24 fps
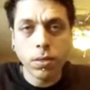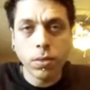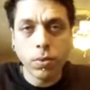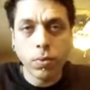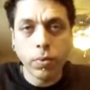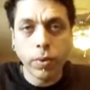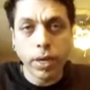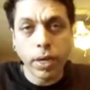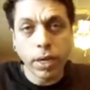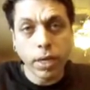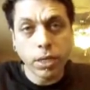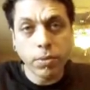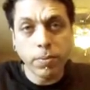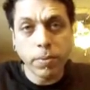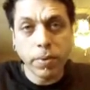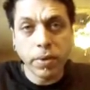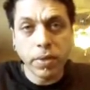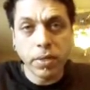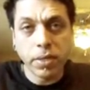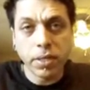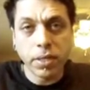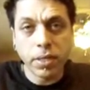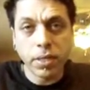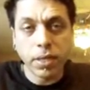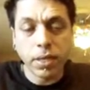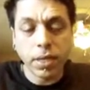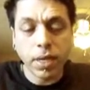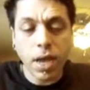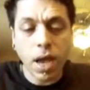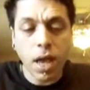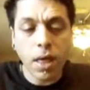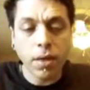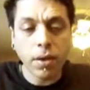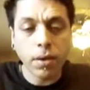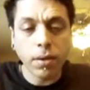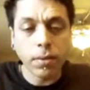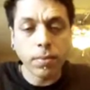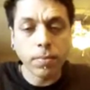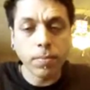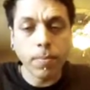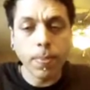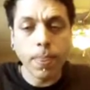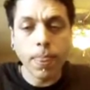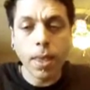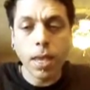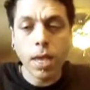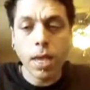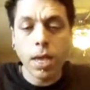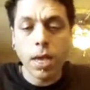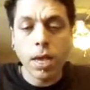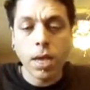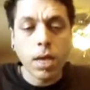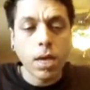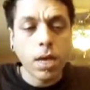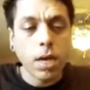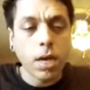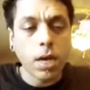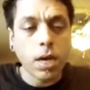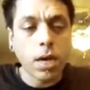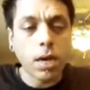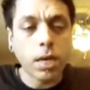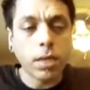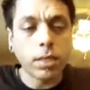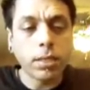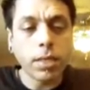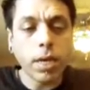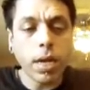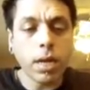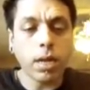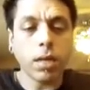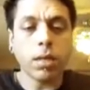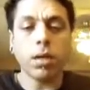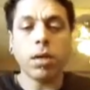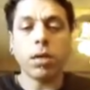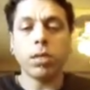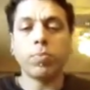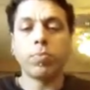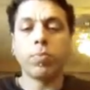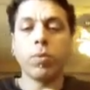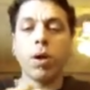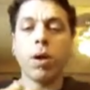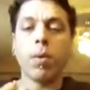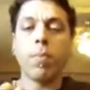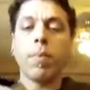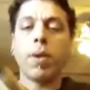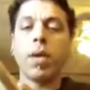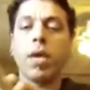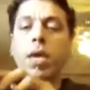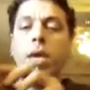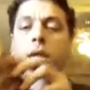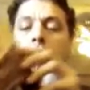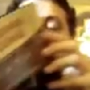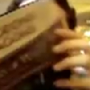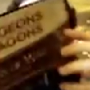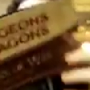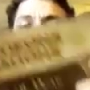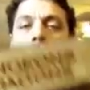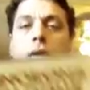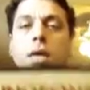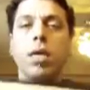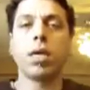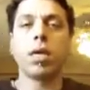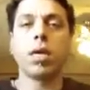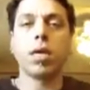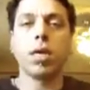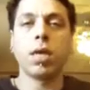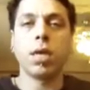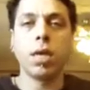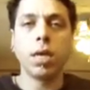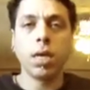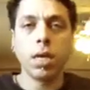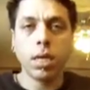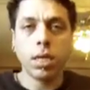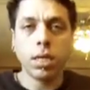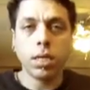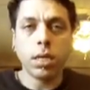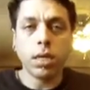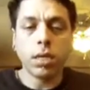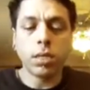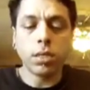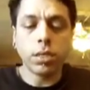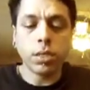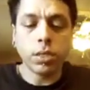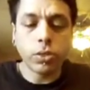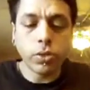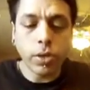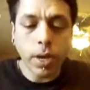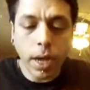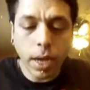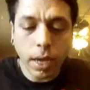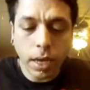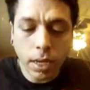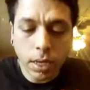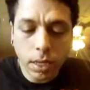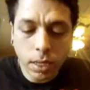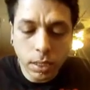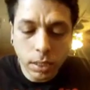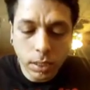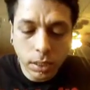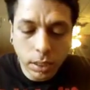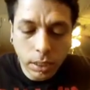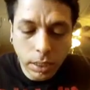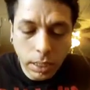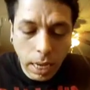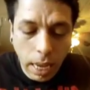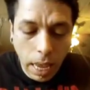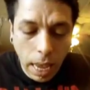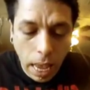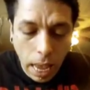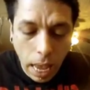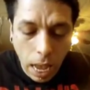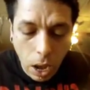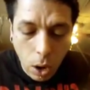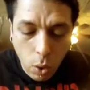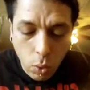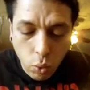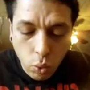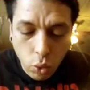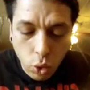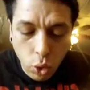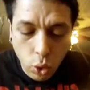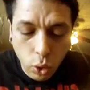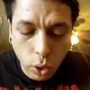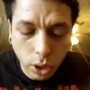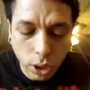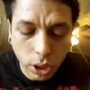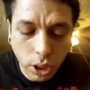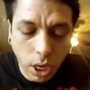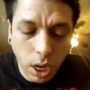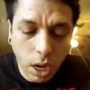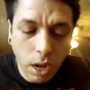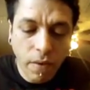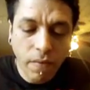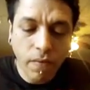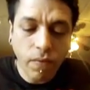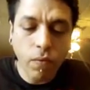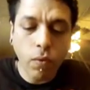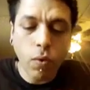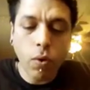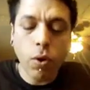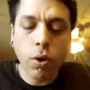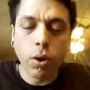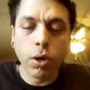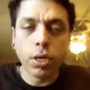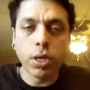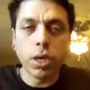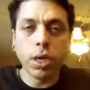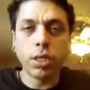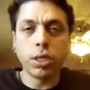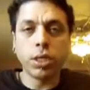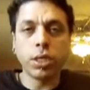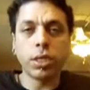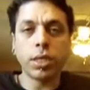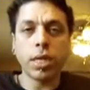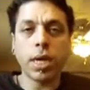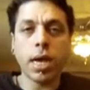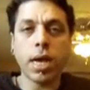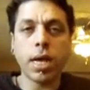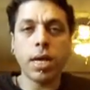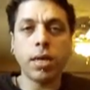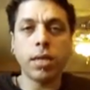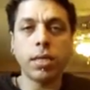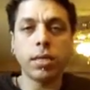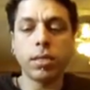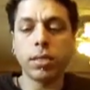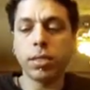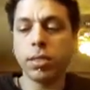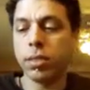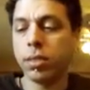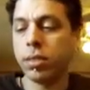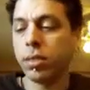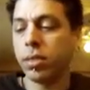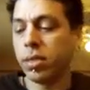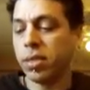we can experience this together. Santa Claus brought me Dungeons & Dragons Ruins of War dungeon tiles.